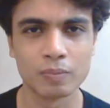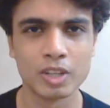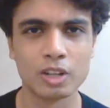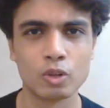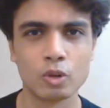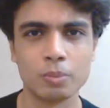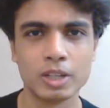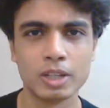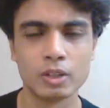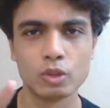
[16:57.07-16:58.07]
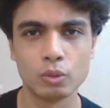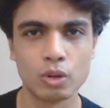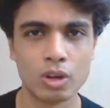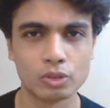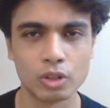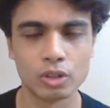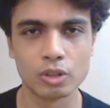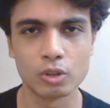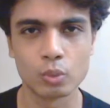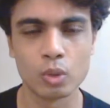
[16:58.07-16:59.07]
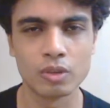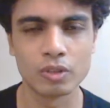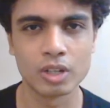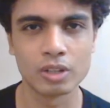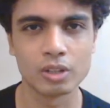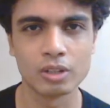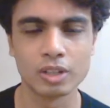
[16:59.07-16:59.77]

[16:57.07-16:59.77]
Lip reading: It could be two horizontal to one vertical.